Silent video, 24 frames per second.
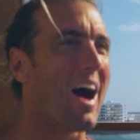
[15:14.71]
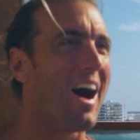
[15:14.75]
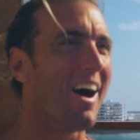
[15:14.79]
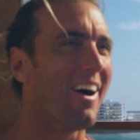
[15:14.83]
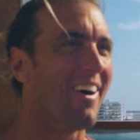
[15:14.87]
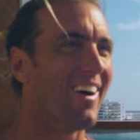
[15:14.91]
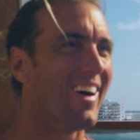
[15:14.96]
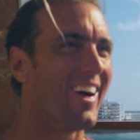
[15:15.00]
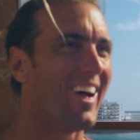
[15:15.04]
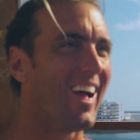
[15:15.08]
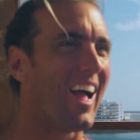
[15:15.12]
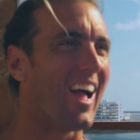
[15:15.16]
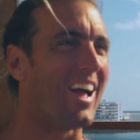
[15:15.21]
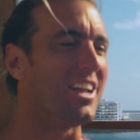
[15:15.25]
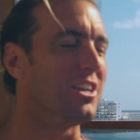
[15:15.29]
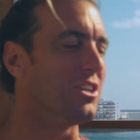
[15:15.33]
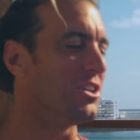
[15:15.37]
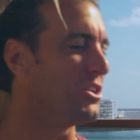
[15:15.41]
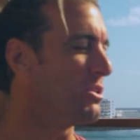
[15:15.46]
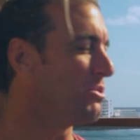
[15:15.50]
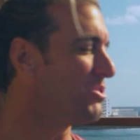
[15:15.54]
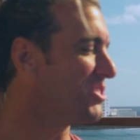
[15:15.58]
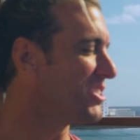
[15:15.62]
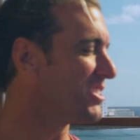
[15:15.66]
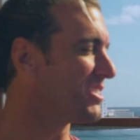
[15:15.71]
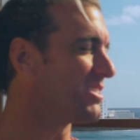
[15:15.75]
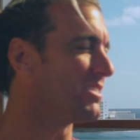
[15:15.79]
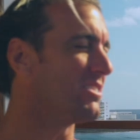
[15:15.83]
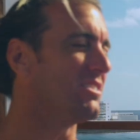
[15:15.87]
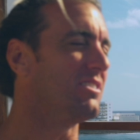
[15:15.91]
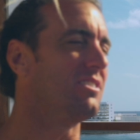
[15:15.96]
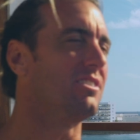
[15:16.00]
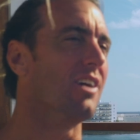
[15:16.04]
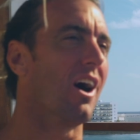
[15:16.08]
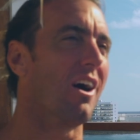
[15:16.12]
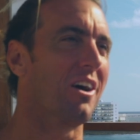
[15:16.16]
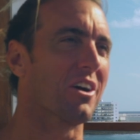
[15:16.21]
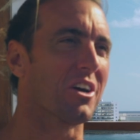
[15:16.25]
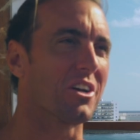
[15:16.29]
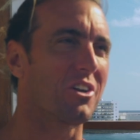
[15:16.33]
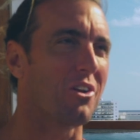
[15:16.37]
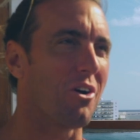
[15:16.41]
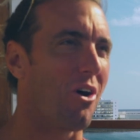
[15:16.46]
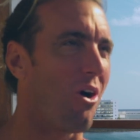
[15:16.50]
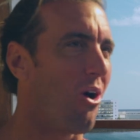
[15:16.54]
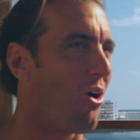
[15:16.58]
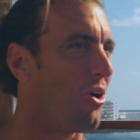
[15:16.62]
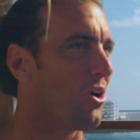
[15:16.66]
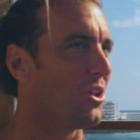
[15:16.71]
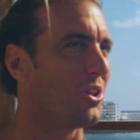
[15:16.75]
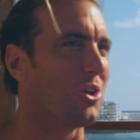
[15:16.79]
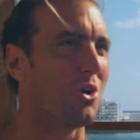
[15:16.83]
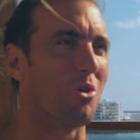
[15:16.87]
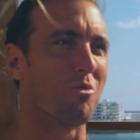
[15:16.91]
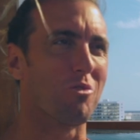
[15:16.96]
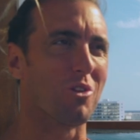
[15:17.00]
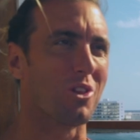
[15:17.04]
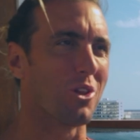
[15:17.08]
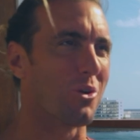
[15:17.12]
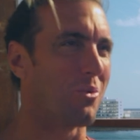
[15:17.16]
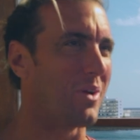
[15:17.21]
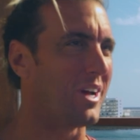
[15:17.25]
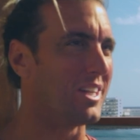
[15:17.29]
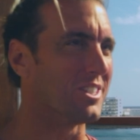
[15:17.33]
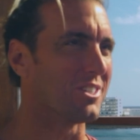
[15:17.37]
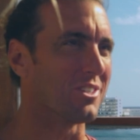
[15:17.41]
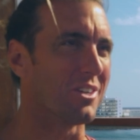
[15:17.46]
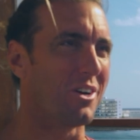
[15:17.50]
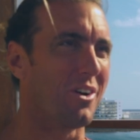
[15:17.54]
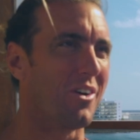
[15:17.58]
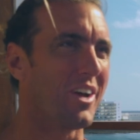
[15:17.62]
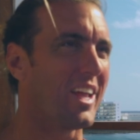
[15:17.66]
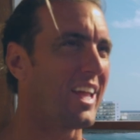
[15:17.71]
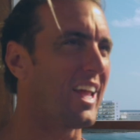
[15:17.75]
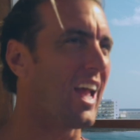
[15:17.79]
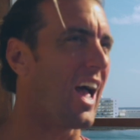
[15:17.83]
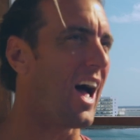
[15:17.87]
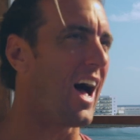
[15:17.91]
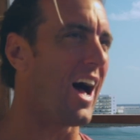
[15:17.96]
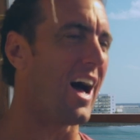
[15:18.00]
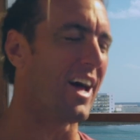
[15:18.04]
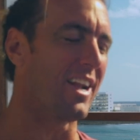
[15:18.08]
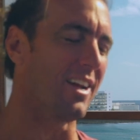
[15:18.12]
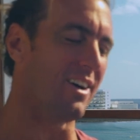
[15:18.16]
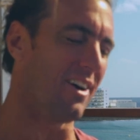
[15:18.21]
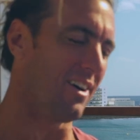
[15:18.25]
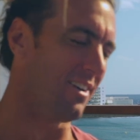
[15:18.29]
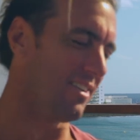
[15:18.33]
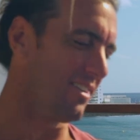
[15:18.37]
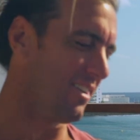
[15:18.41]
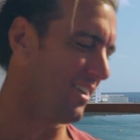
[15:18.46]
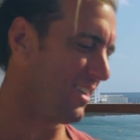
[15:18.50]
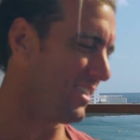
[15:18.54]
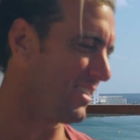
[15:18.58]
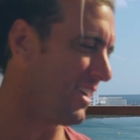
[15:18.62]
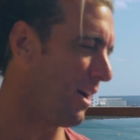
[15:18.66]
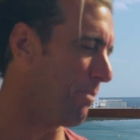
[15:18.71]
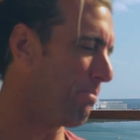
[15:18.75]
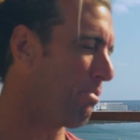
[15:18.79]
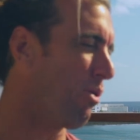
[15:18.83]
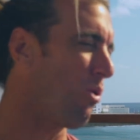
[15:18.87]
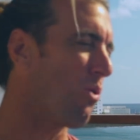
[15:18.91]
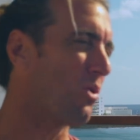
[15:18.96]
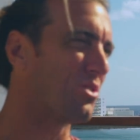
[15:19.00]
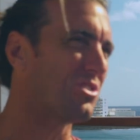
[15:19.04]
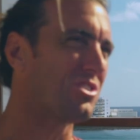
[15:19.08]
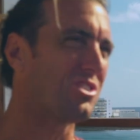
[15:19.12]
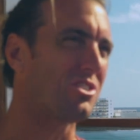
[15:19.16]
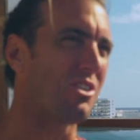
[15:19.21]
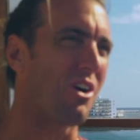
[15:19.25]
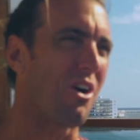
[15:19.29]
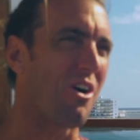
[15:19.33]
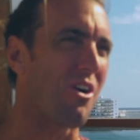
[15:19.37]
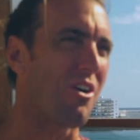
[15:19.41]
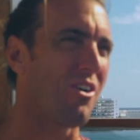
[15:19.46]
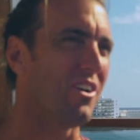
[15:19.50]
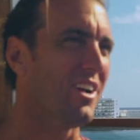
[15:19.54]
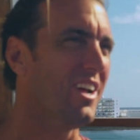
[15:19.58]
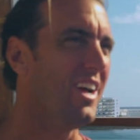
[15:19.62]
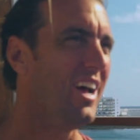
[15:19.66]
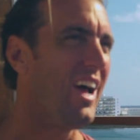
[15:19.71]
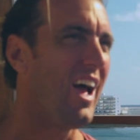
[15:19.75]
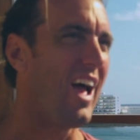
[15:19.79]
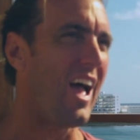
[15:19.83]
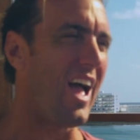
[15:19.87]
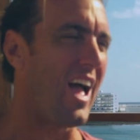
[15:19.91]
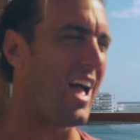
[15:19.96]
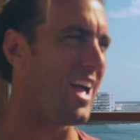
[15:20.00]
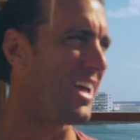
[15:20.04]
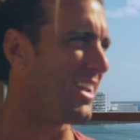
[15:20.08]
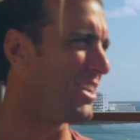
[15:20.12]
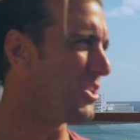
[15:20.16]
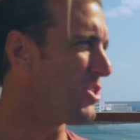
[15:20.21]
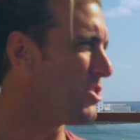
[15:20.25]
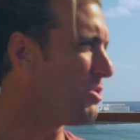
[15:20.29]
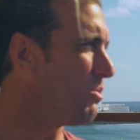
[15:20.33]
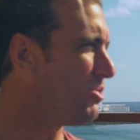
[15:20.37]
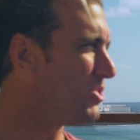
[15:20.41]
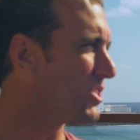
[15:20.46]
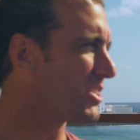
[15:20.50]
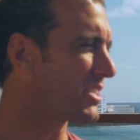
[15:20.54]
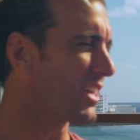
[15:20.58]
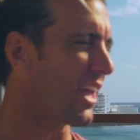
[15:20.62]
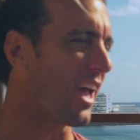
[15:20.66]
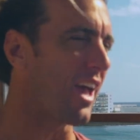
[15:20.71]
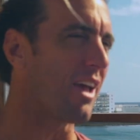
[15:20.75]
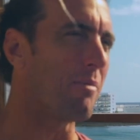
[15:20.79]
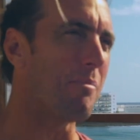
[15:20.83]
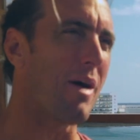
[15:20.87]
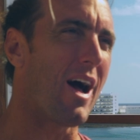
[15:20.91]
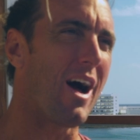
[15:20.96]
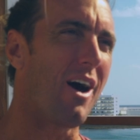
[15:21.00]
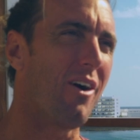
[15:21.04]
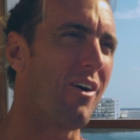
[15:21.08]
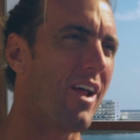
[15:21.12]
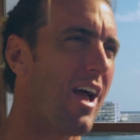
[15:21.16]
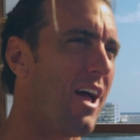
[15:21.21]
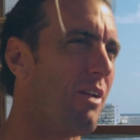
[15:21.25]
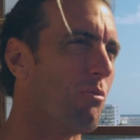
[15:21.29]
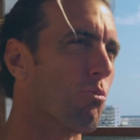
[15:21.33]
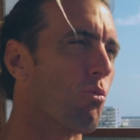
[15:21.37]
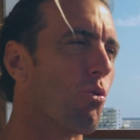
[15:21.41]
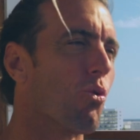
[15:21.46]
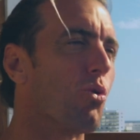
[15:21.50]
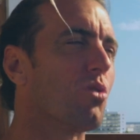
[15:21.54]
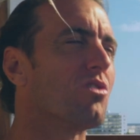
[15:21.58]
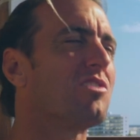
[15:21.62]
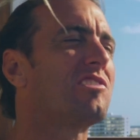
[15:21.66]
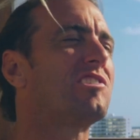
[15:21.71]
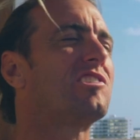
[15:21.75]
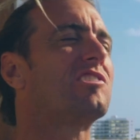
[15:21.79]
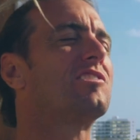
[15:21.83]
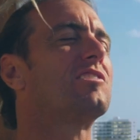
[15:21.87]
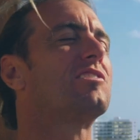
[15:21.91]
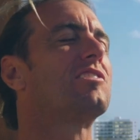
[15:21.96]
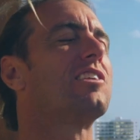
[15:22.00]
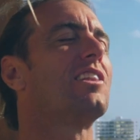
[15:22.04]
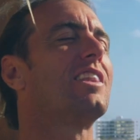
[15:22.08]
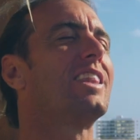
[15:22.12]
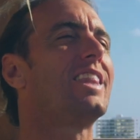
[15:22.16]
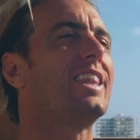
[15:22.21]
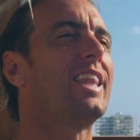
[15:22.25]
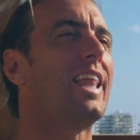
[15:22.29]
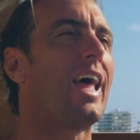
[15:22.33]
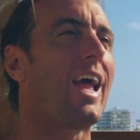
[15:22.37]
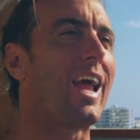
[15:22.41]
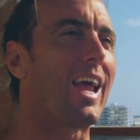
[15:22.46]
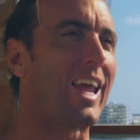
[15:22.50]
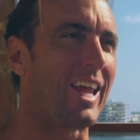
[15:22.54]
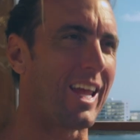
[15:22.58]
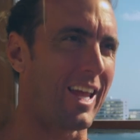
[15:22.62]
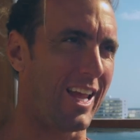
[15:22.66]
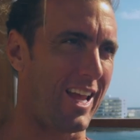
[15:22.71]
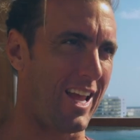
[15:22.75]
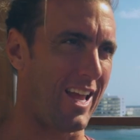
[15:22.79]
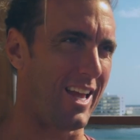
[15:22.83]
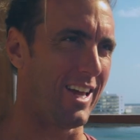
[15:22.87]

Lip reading: out and you just dunked all over Lorenzo. He had a poor start, and you just came out and were slaying